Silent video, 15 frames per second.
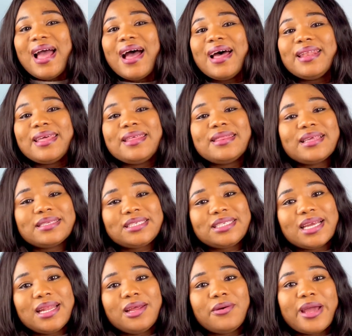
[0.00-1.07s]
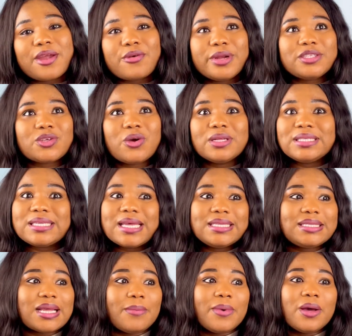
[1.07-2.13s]
and in this channel I create
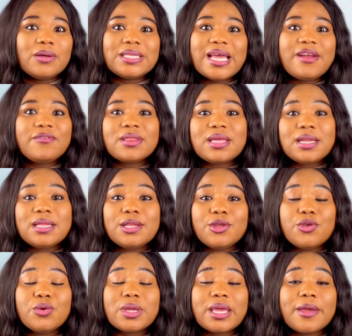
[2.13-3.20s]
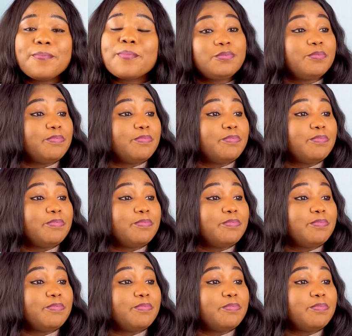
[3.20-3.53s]
content about everything in the UK,